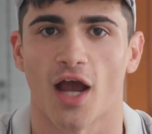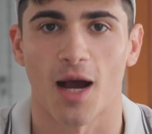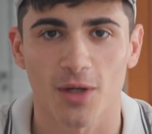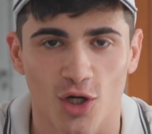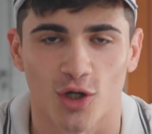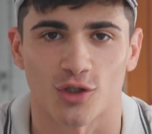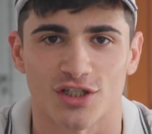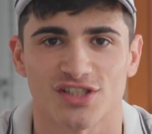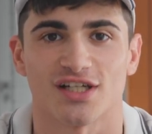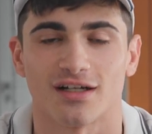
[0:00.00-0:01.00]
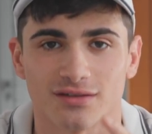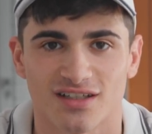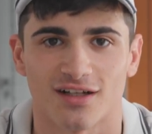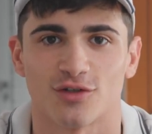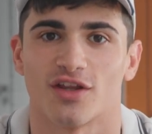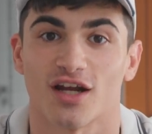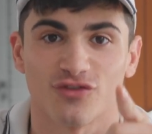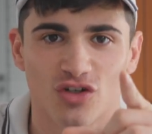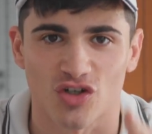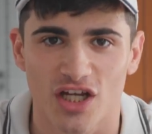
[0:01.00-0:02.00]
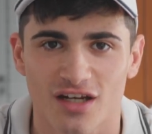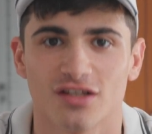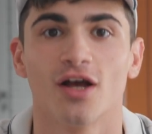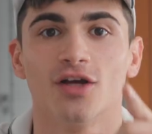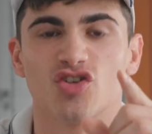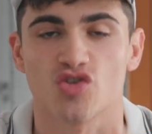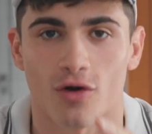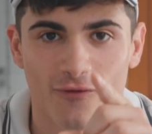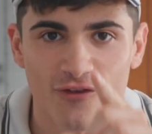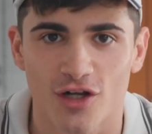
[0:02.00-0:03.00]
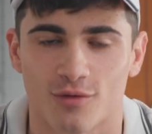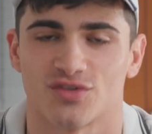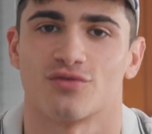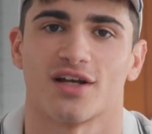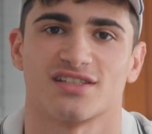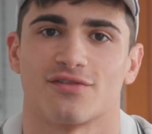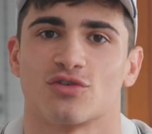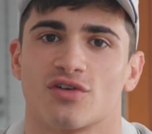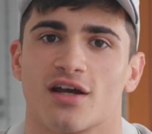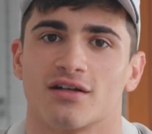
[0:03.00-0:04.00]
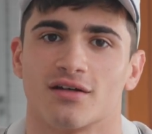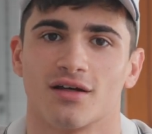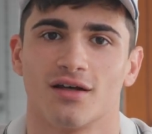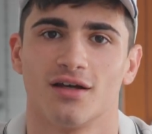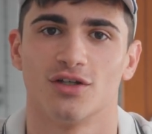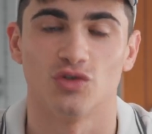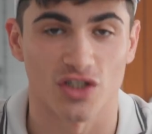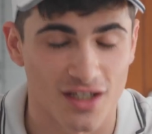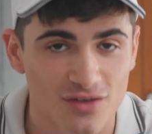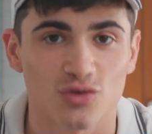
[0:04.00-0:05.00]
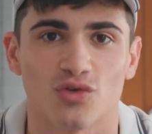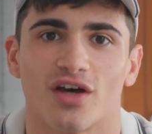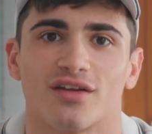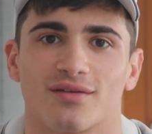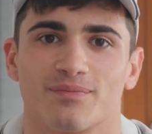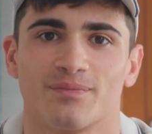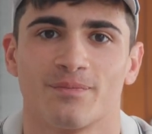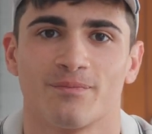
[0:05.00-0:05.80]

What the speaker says: I'm a colorist and I'll tell you that I've graded short films in Rec 709. You can do that.